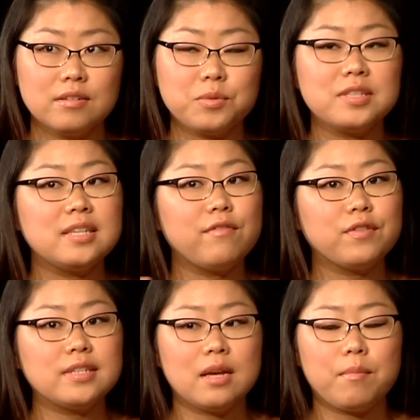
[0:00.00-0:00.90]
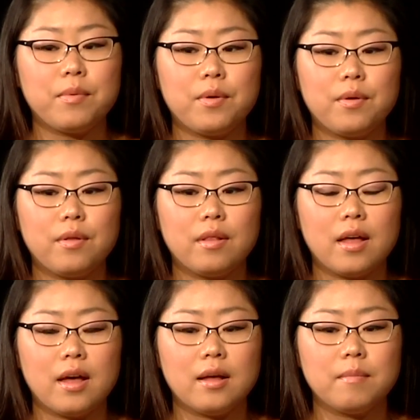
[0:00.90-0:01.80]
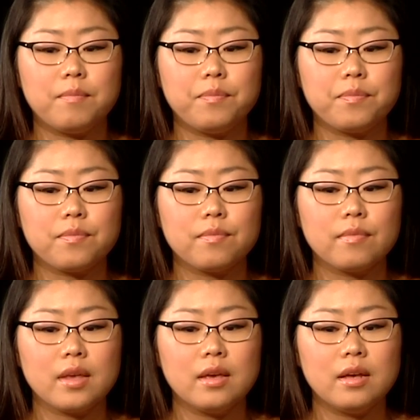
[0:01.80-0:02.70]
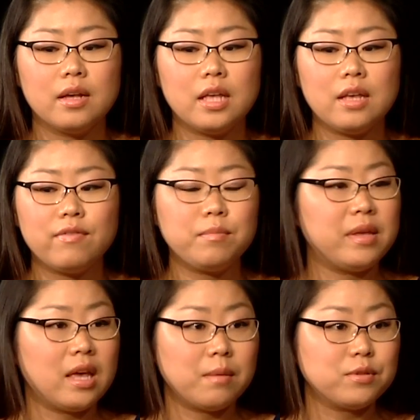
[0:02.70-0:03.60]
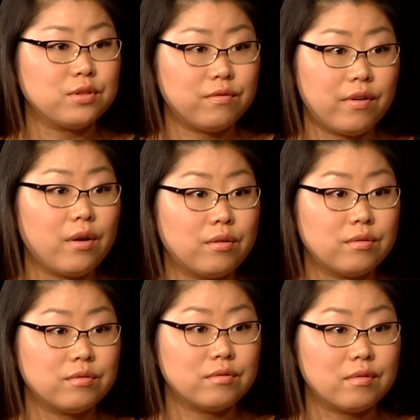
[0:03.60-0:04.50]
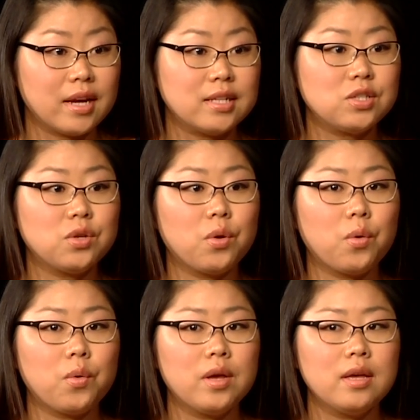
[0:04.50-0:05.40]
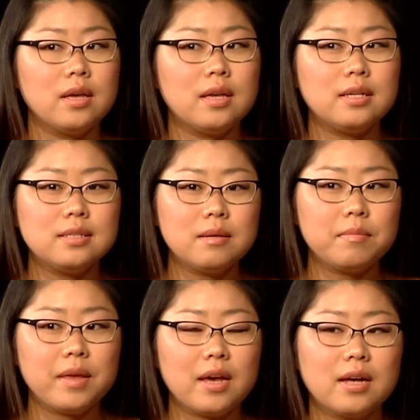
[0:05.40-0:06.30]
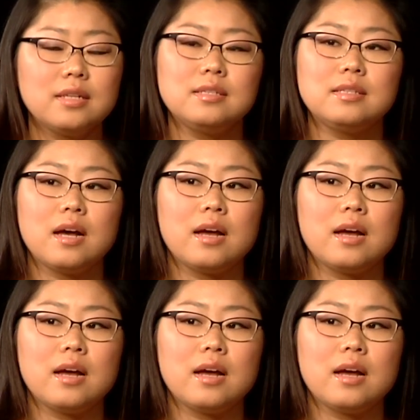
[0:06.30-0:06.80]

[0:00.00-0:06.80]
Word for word: Well, say for example, even being able to vote, right? So is it because